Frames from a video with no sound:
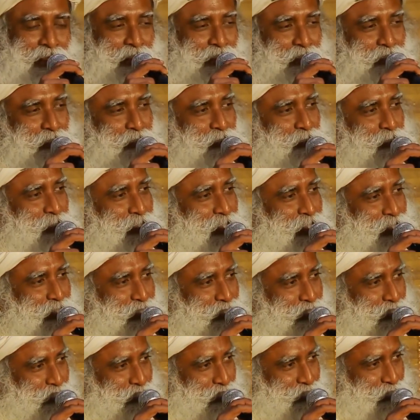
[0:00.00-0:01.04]
I don't
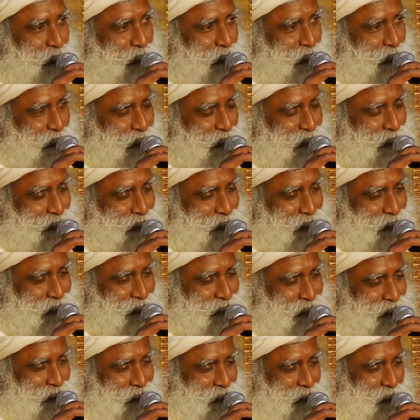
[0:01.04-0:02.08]
get to do
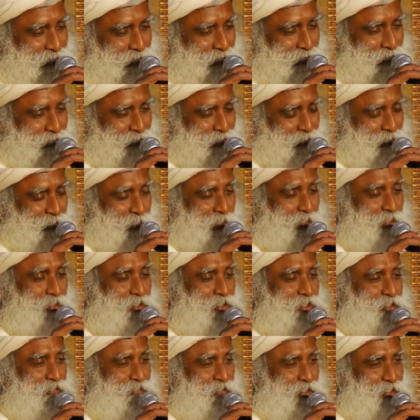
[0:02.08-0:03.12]

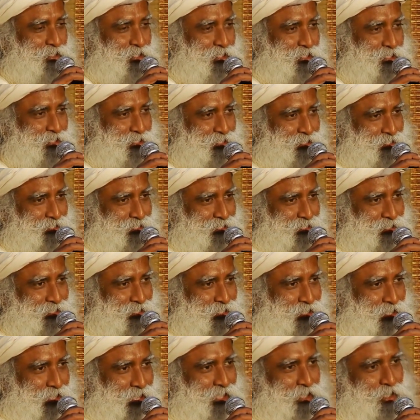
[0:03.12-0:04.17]
most of the things
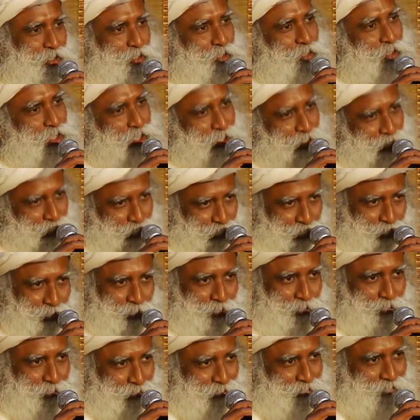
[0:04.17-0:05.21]
I know I should
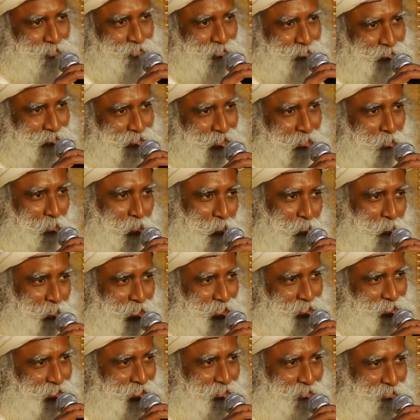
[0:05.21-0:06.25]
do about
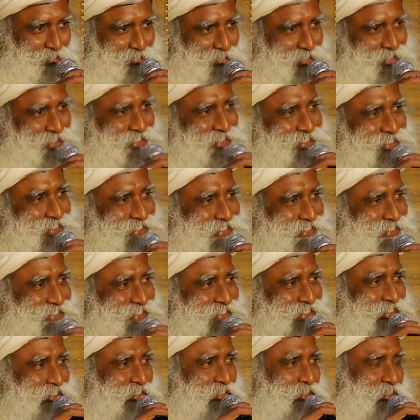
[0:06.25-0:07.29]
myself
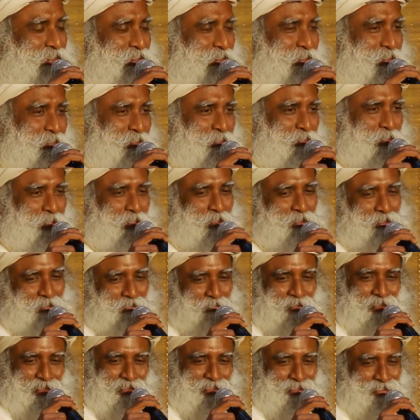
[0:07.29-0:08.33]
because
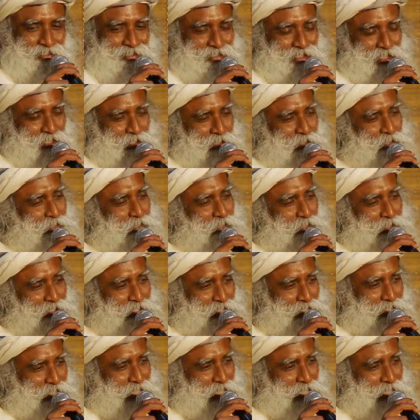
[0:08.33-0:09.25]
of the schedule and the